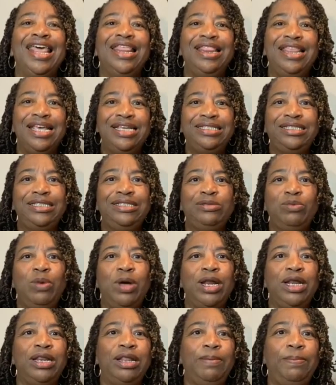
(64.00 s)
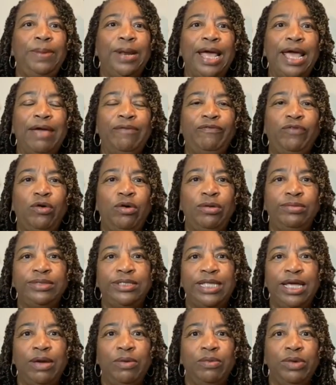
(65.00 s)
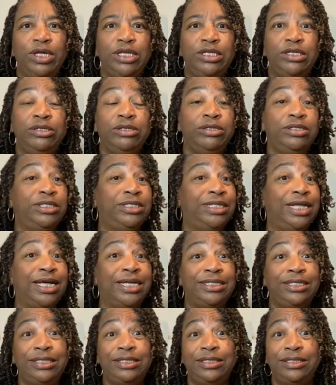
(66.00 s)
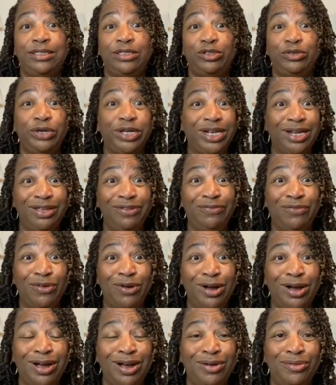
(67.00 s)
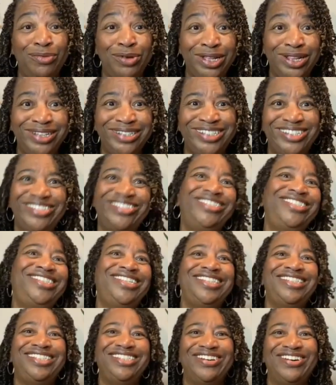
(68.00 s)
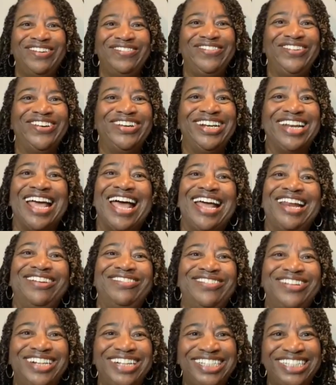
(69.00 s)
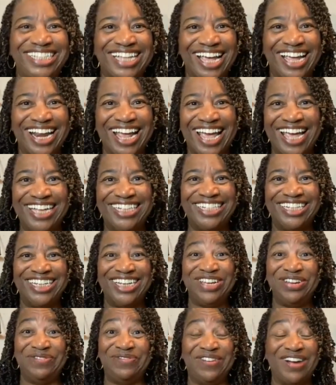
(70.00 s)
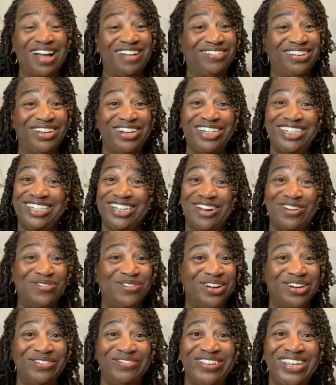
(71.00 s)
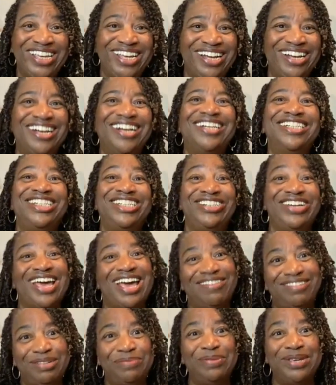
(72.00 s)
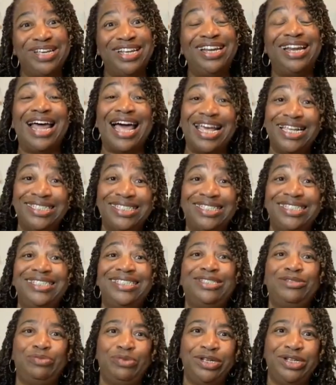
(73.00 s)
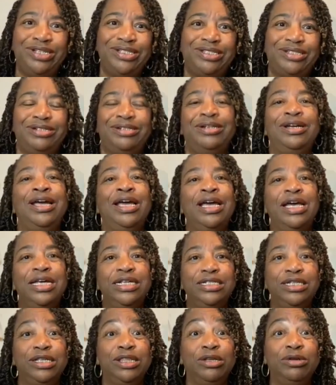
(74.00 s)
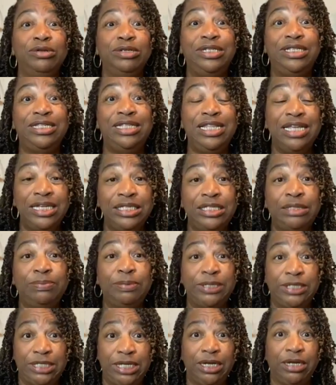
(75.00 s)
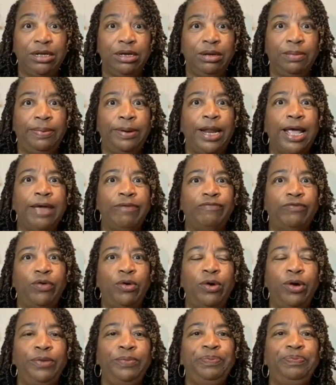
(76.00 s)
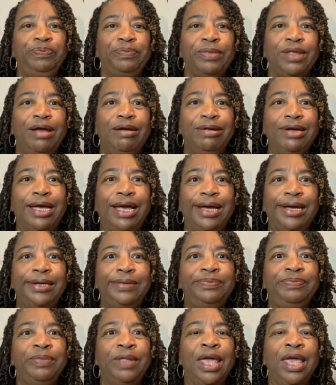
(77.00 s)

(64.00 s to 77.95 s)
This is one of the platforms that we use that's strictly for realtors. So if you're not a real estate agent, you probably don't want to be here because you have to be a licensed realtor to do this particular platform, okay?